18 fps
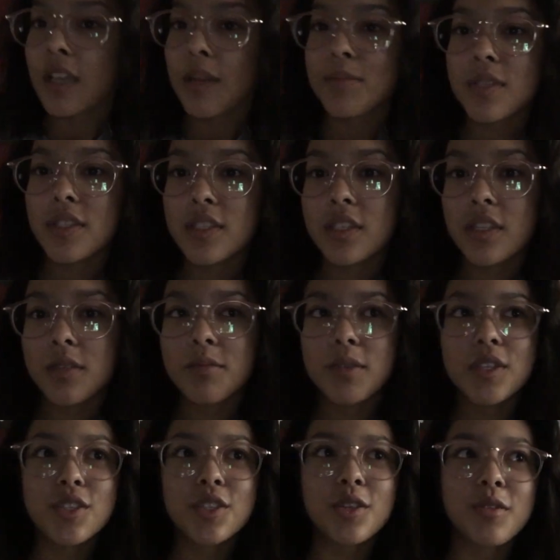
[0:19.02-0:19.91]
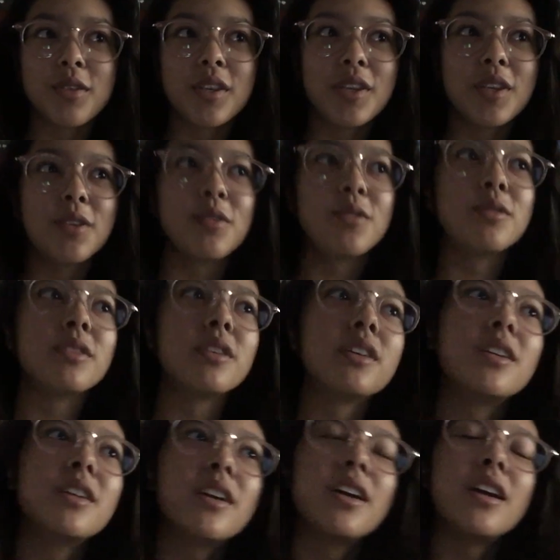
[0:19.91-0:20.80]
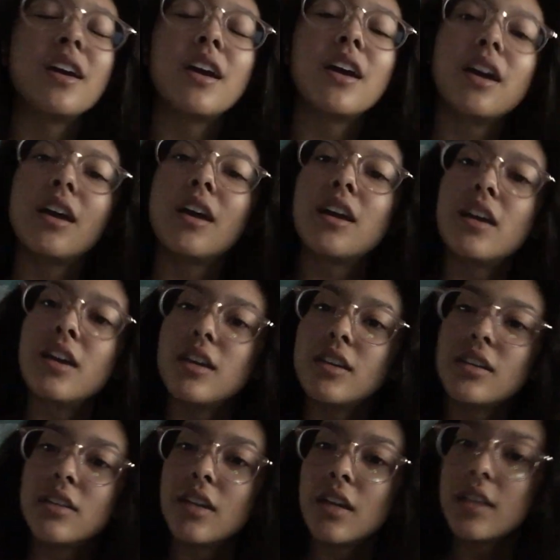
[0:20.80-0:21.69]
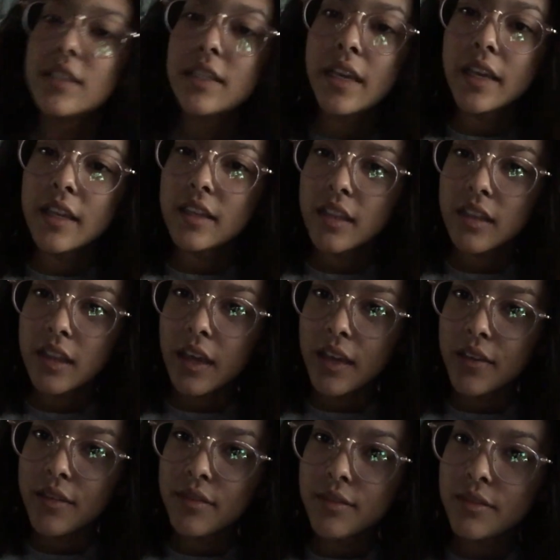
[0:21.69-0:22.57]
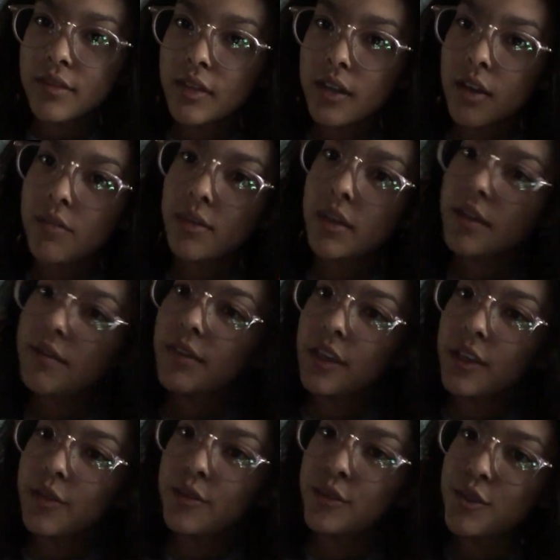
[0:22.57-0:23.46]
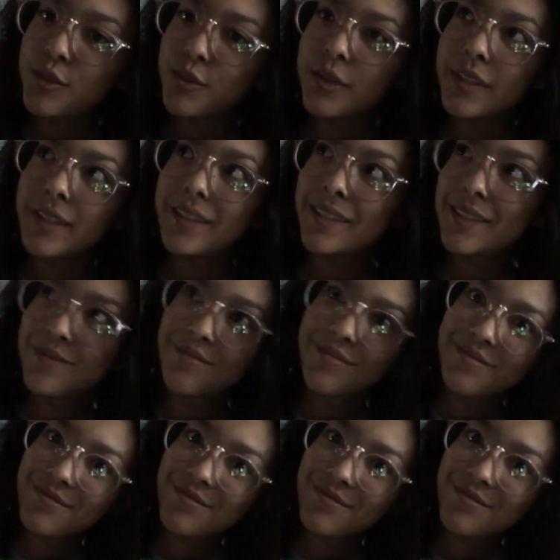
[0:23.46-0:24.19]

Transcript: Yeah, I'm just gonna be showing you a day in the life of an FIU student.